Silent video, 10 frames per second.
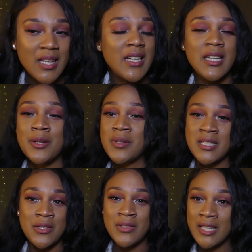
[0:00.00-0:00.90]
They were
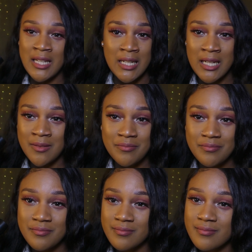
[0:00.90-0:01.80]
still linking up.
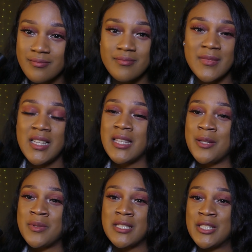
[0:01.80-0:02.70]
They
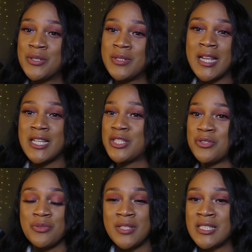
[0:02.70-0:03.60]
were still not
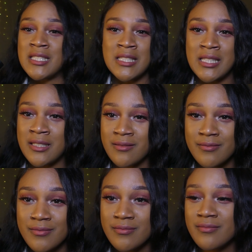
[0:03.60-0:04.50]
social distancing.
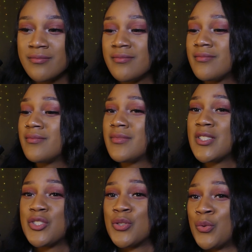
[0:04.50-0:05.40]

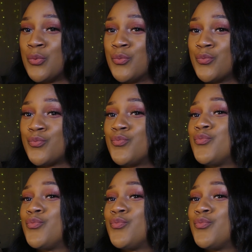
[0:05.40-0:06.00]
So